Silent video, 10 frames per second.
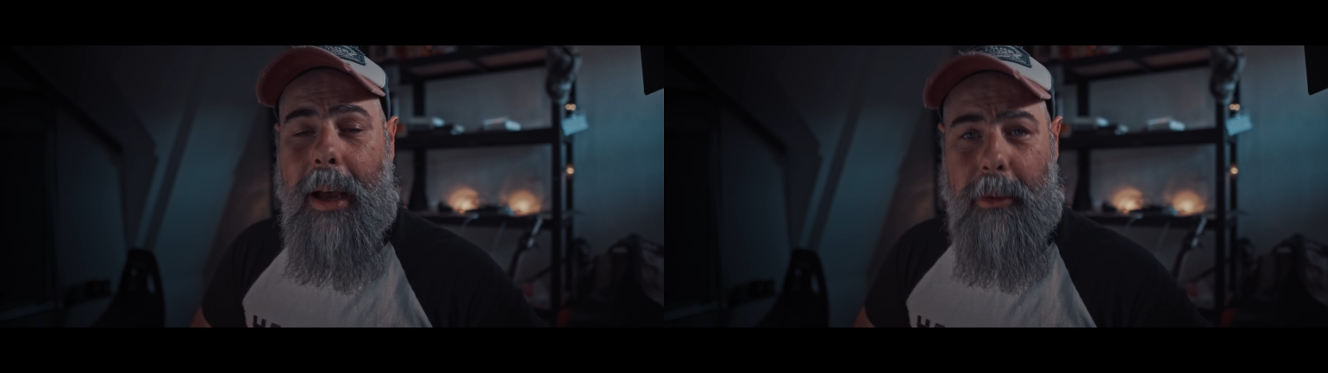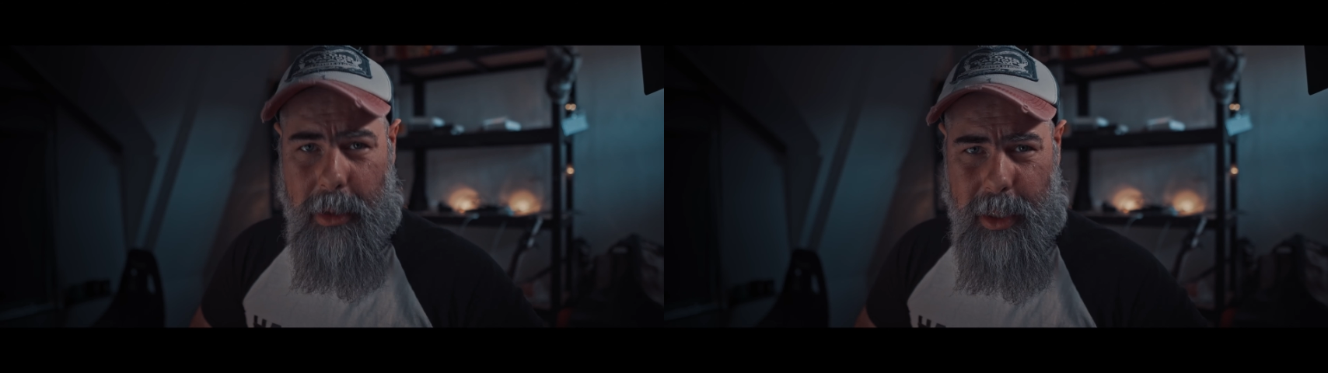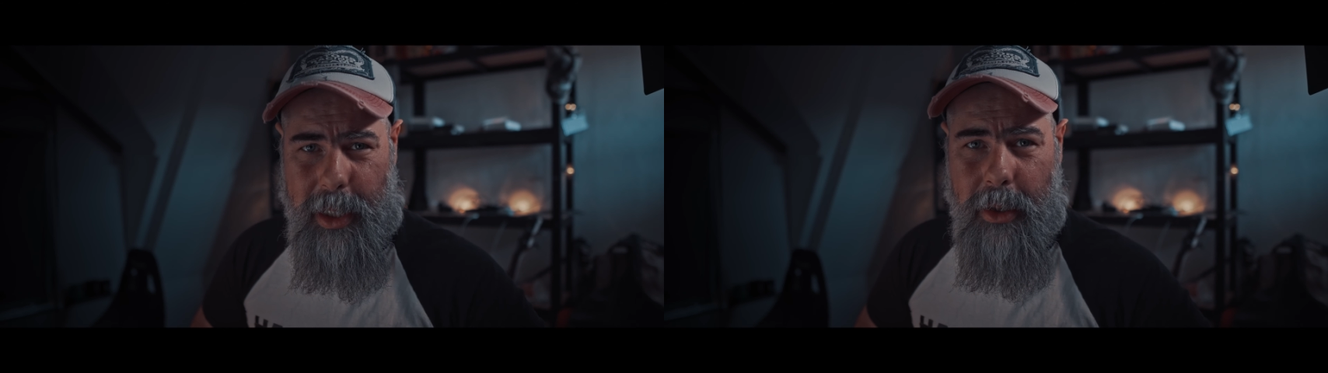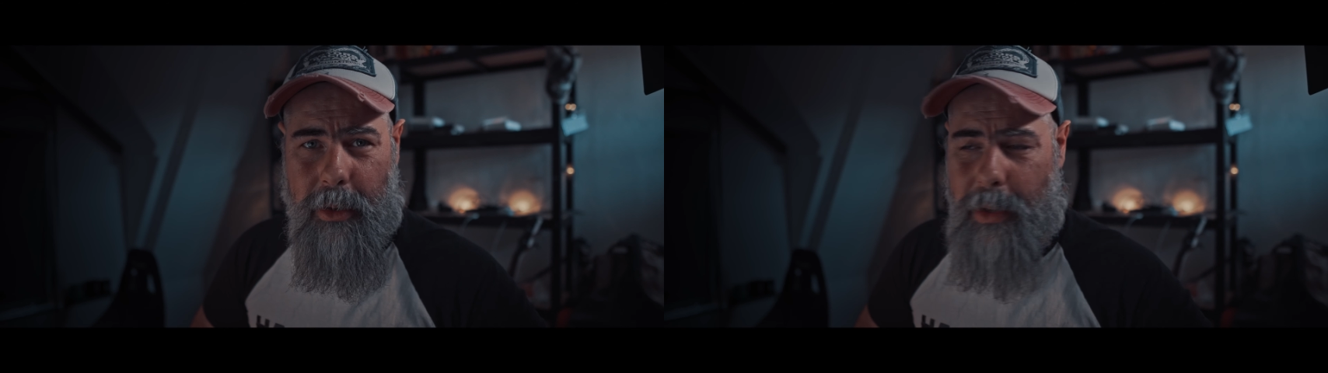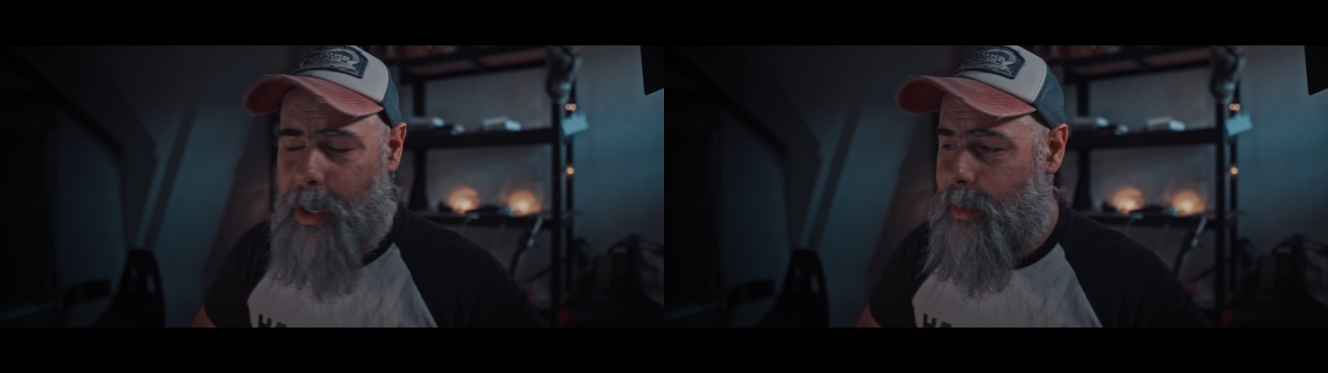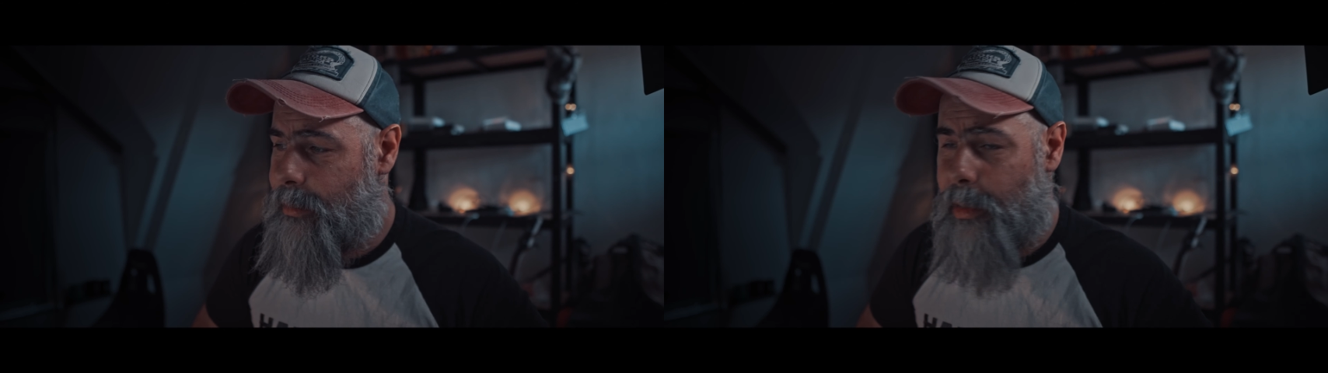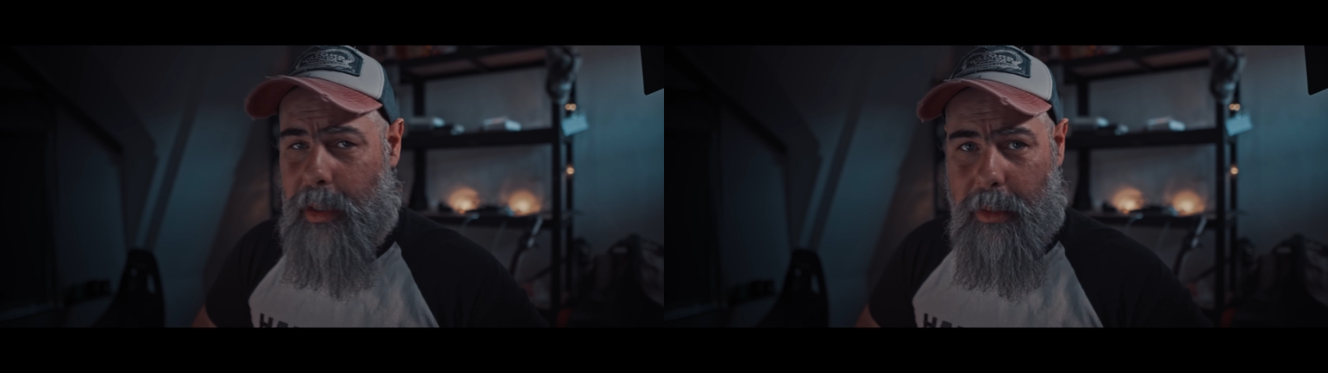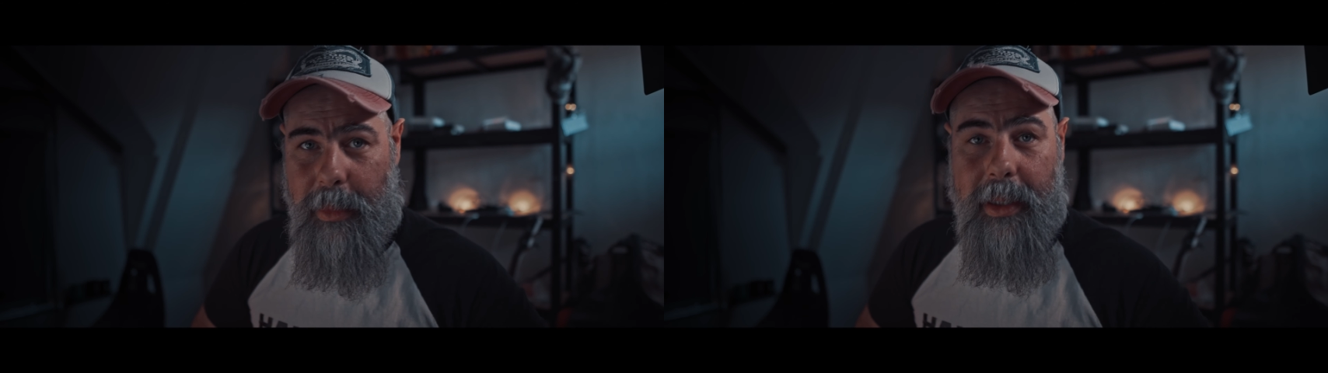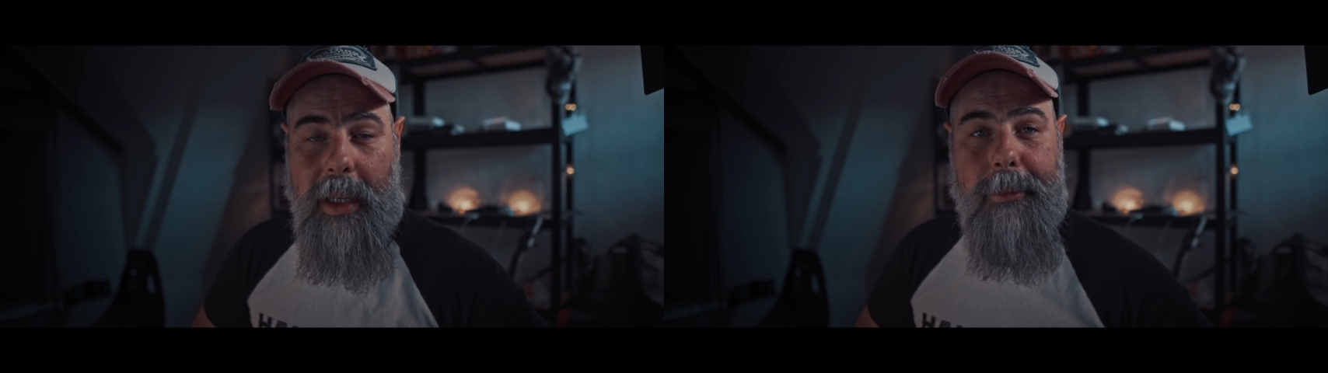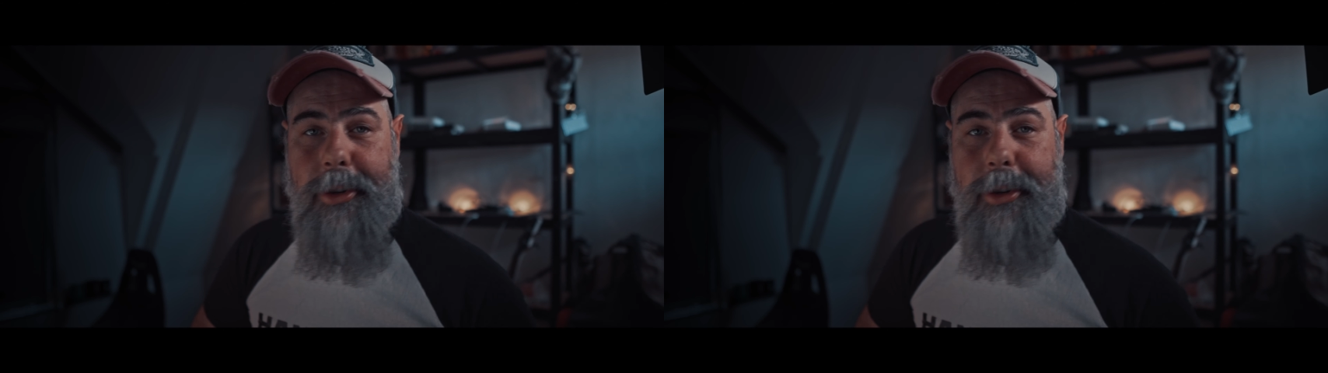will see you around. But in the meantime,